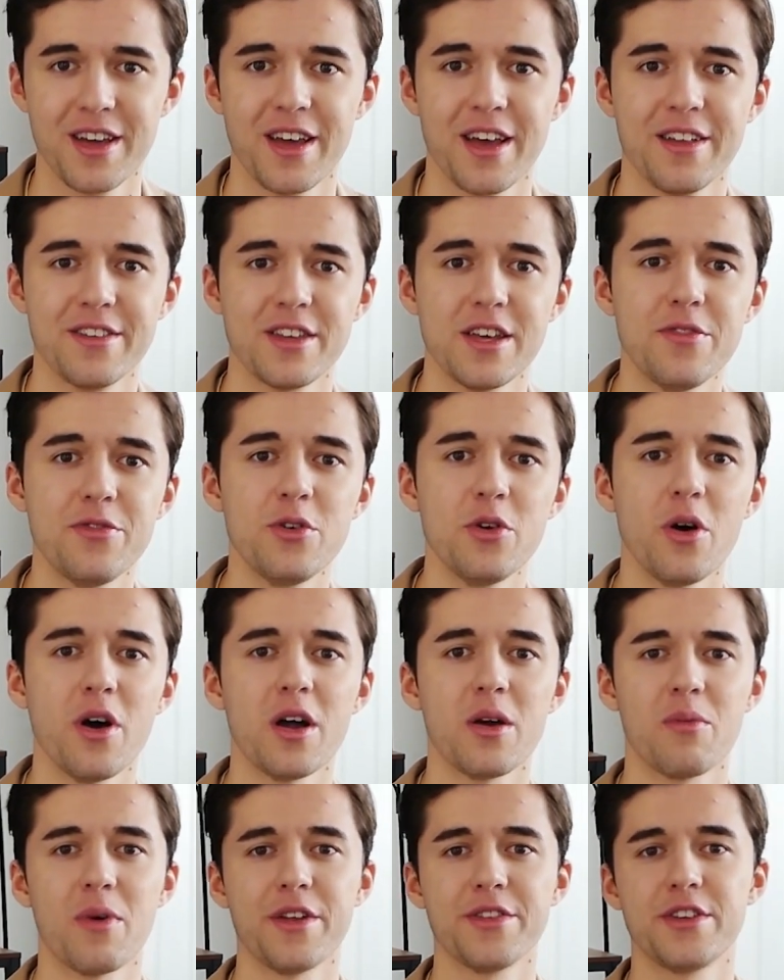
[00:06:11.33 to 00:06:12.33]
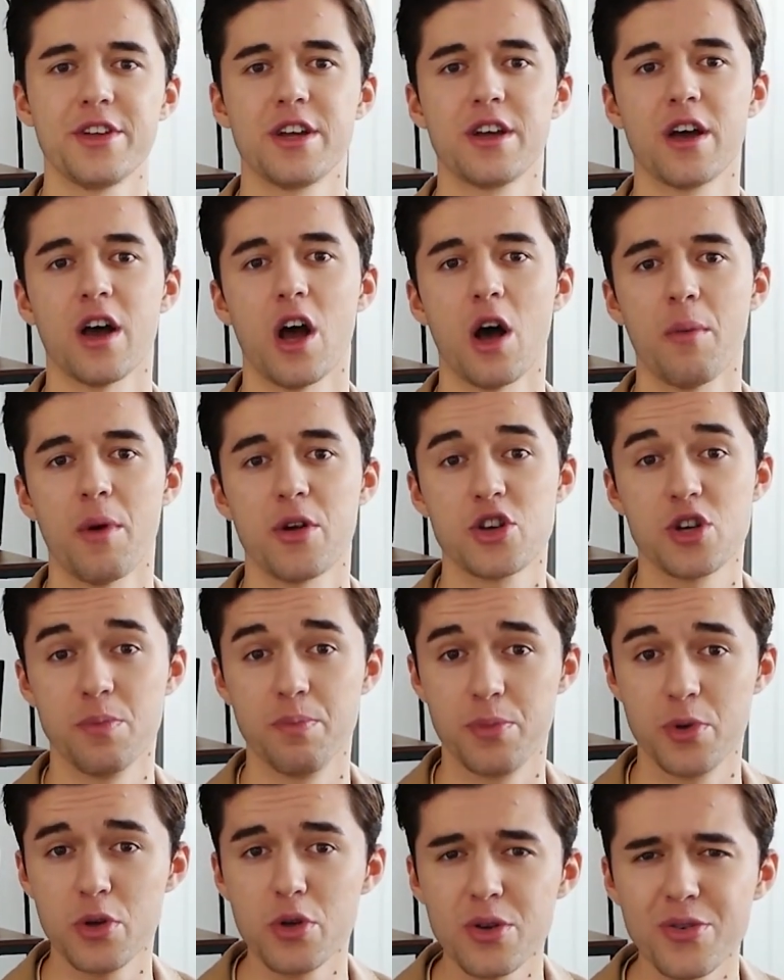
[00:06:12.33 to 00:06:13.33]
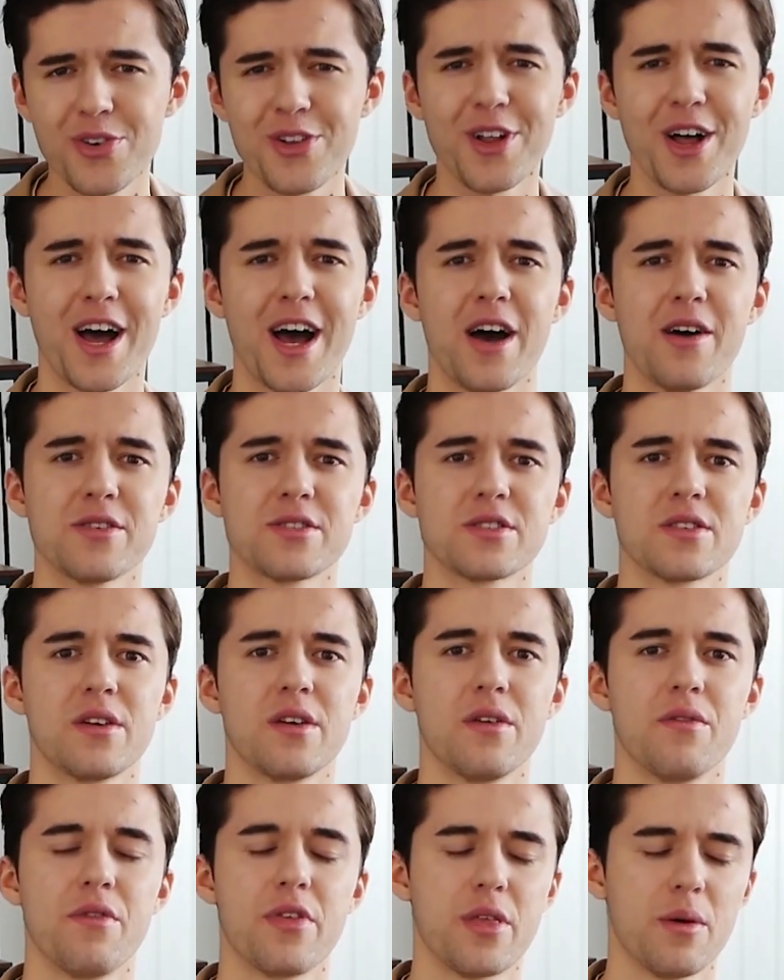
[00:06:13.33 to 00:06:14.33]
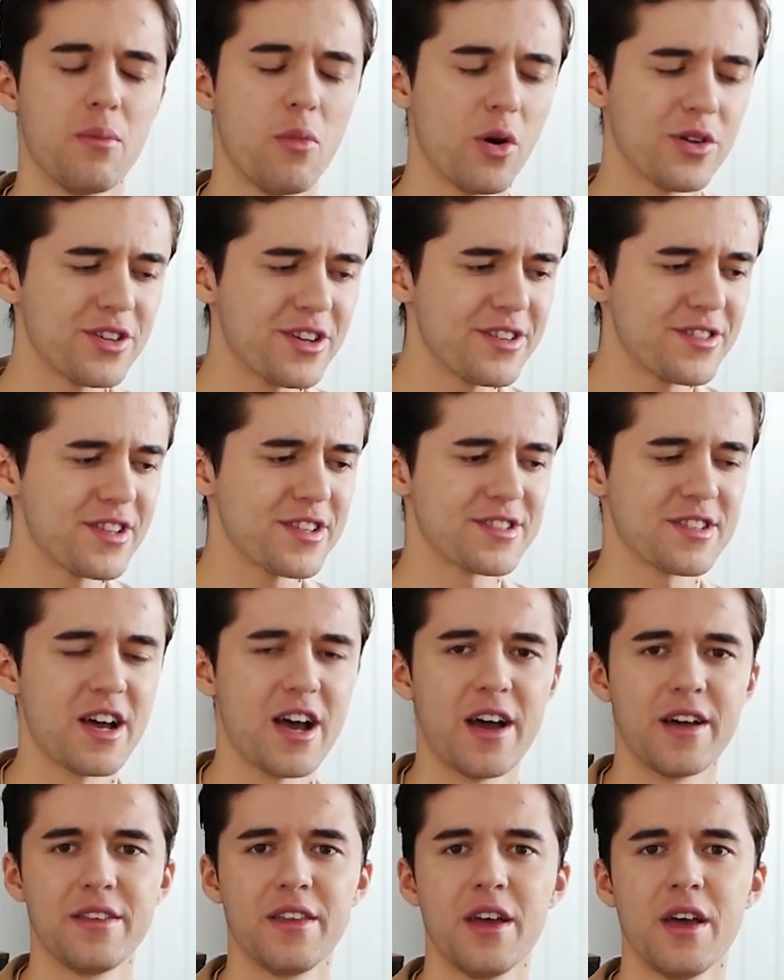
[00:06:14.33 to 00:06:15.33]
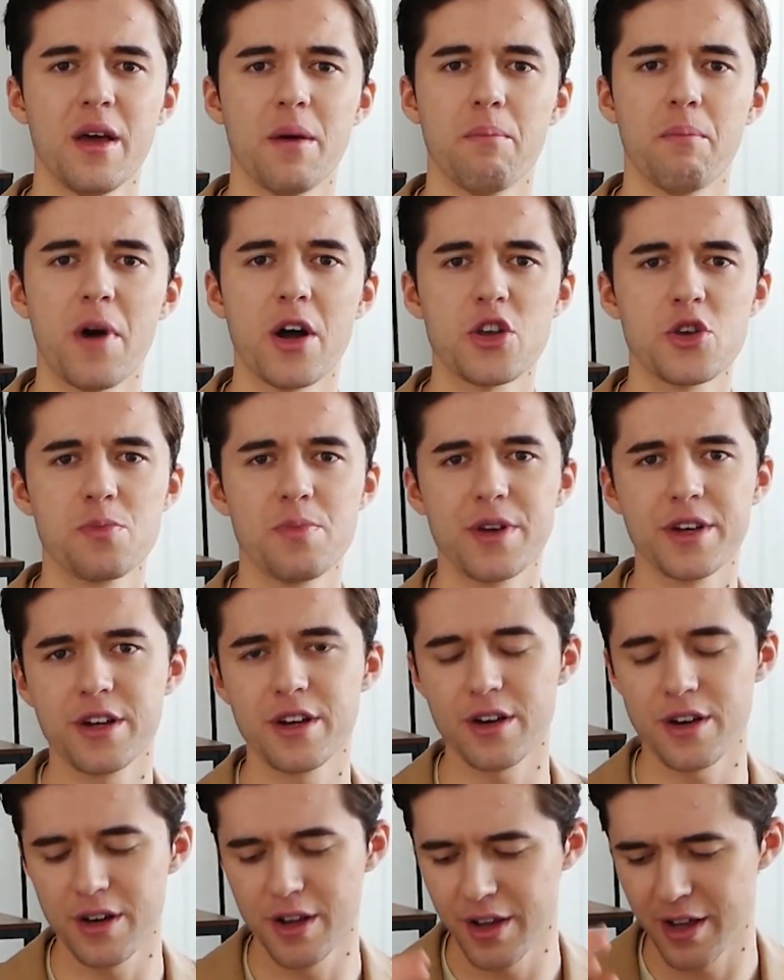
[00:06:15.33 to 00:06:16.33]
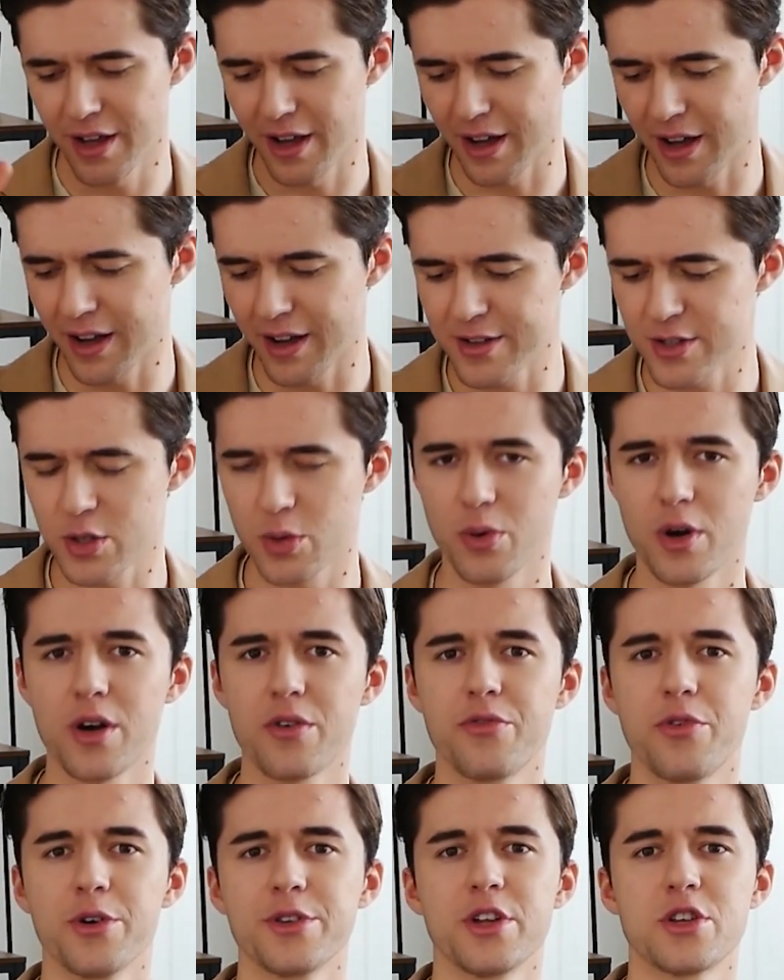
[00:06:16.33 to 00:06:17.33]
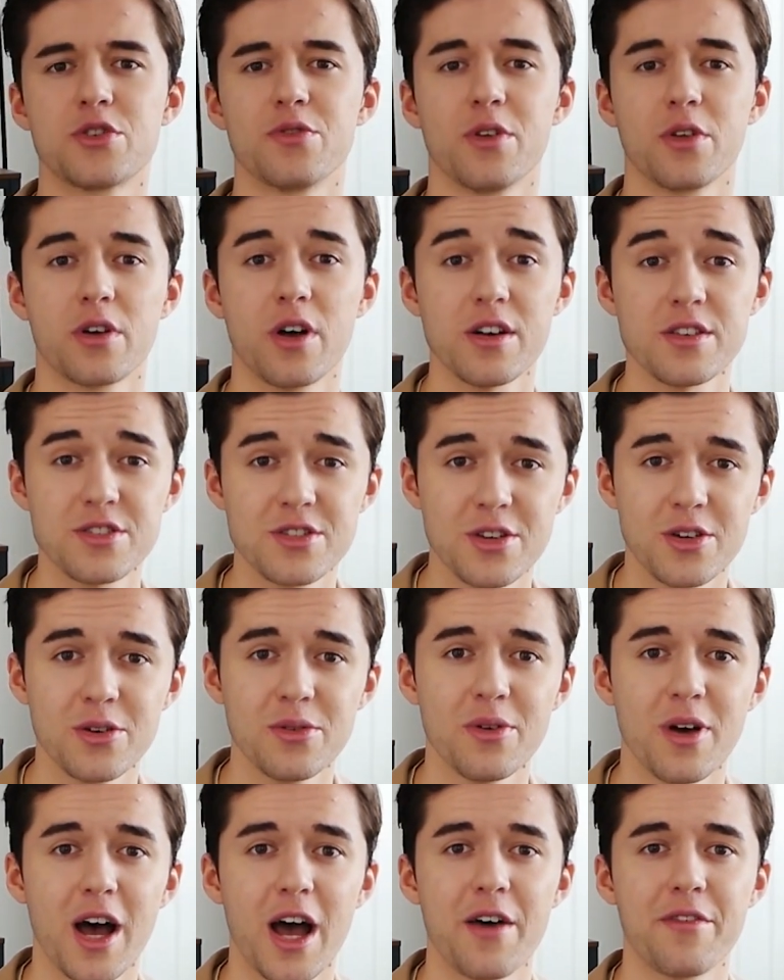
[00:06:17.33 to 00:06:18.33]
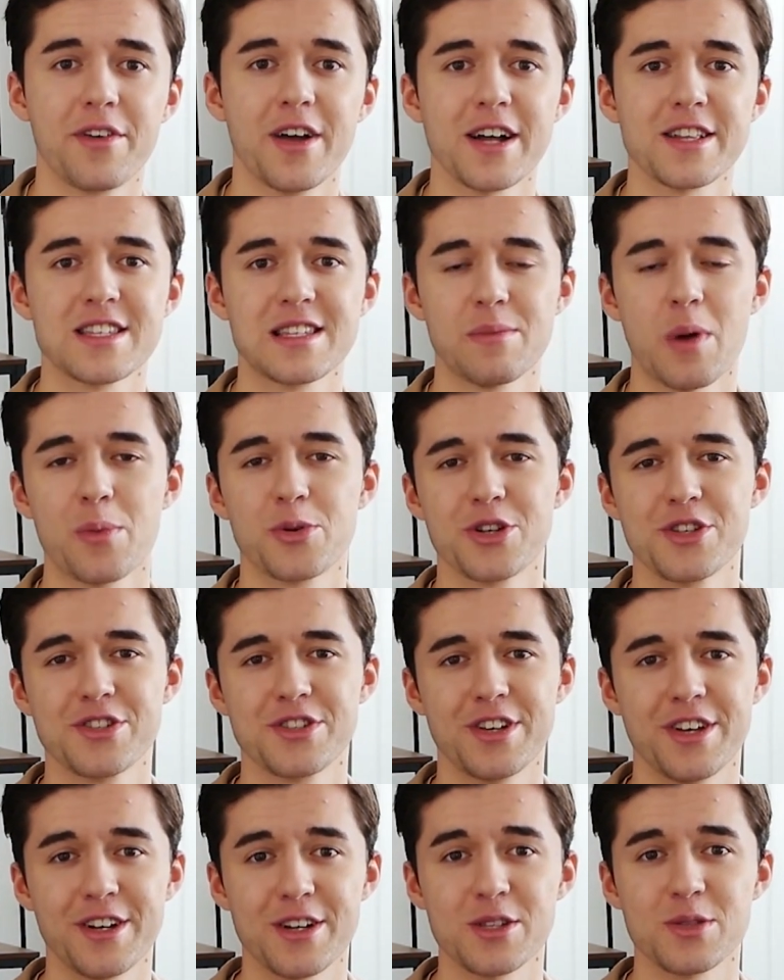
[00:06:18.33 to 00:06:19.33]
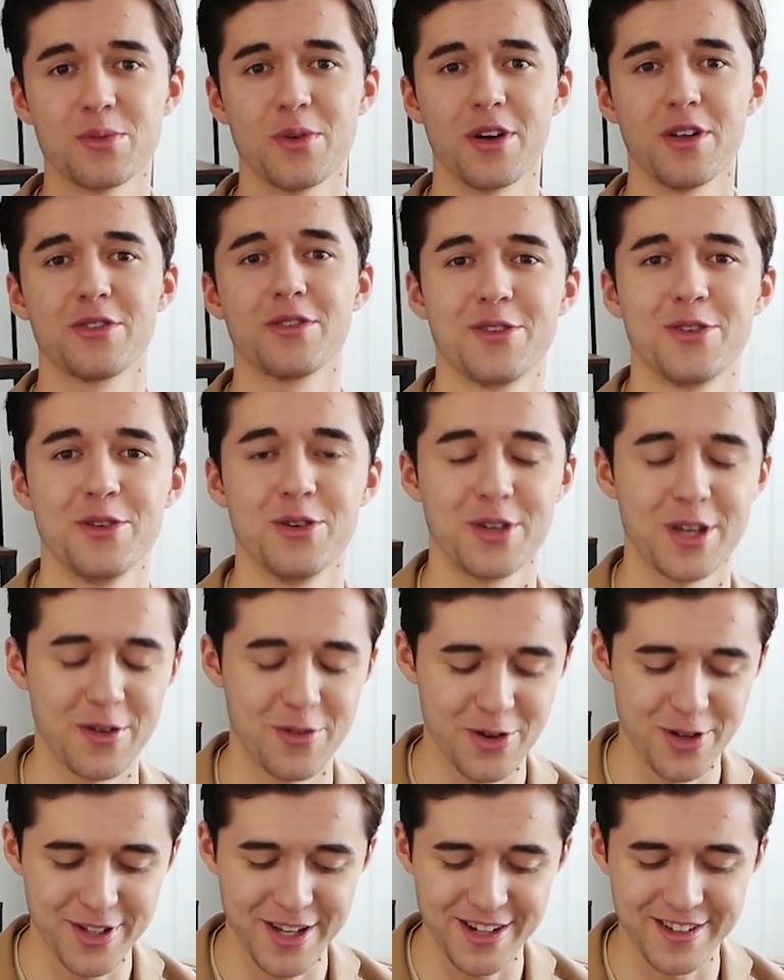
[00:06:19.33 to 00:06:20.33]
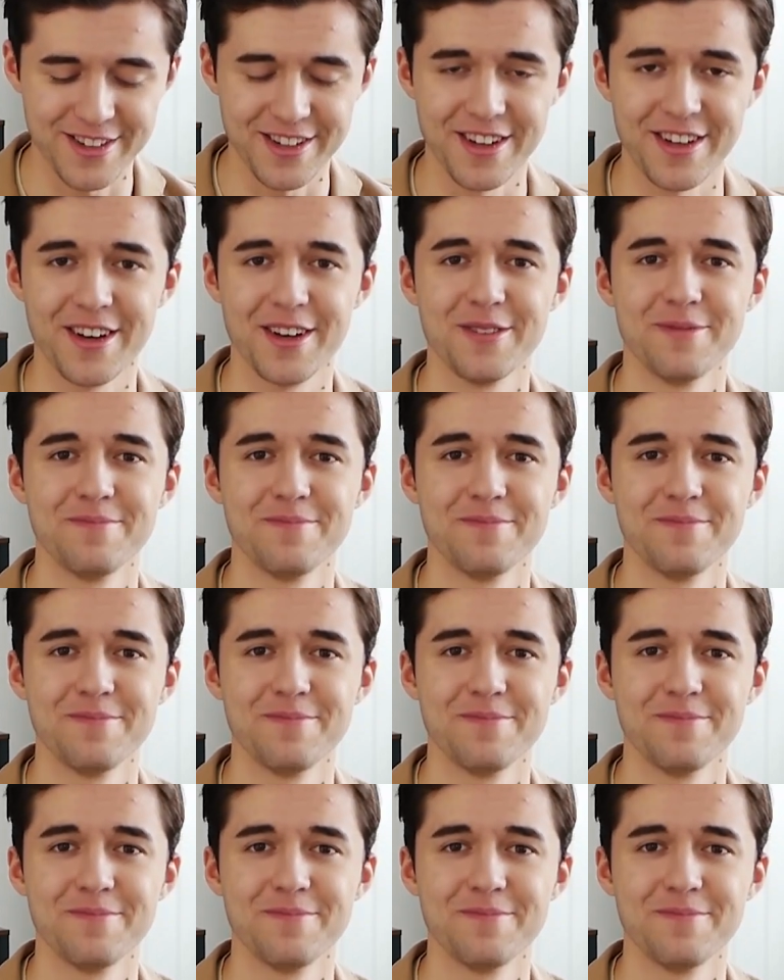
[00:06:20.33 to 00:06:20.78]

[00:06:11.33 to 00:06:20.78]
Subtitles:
And if you are wondering how much a beautiful house with a modern design, much bigger square footage will cost you, I've got some options here as well to give you an idea.